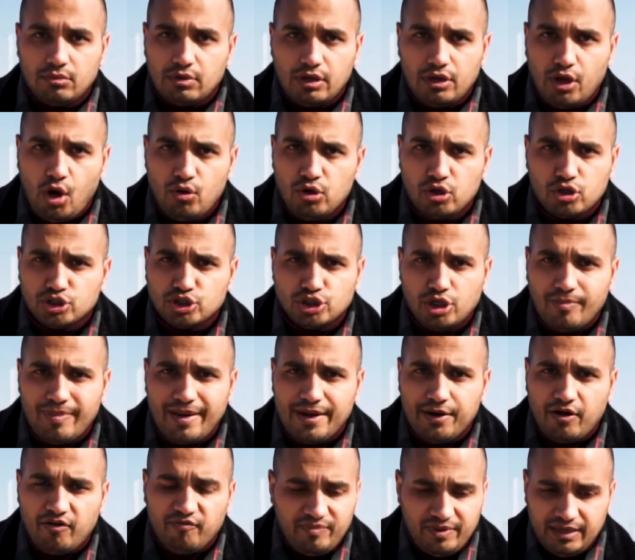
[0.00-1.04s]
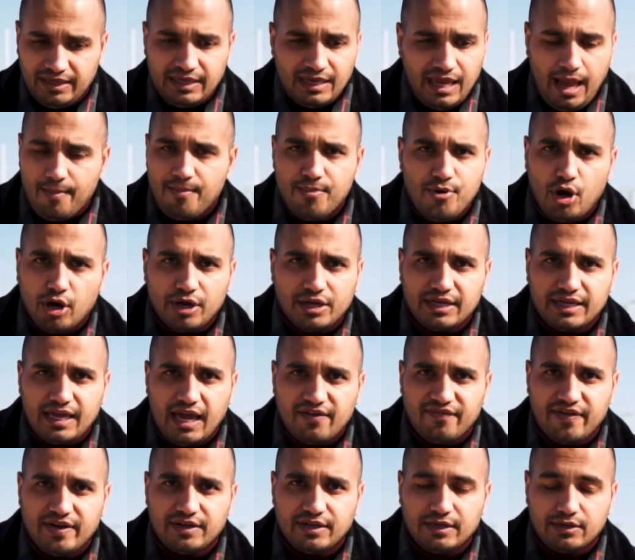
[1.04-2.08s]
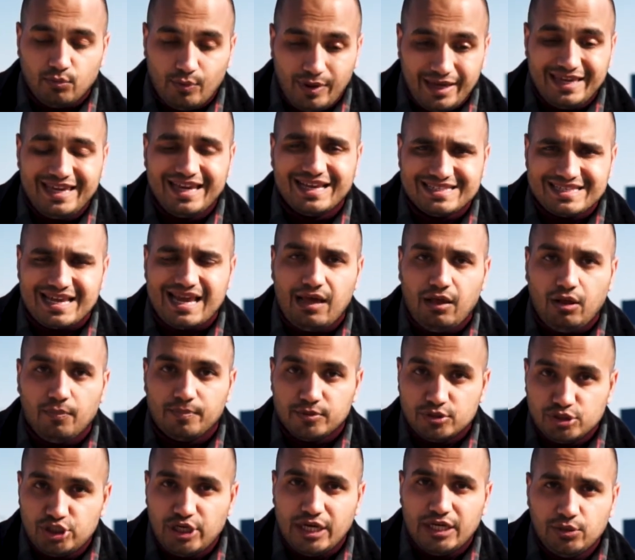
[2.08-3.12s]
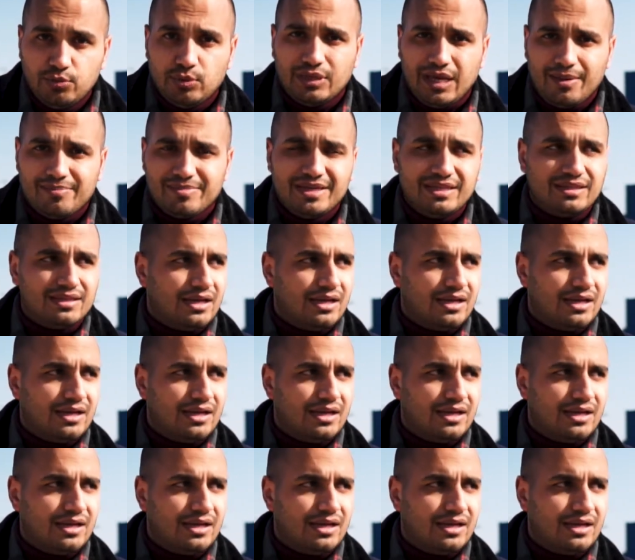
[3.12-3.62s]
Only because you're not buying it off me, I'm not gonna get offended. We're here to help, genuinely I mean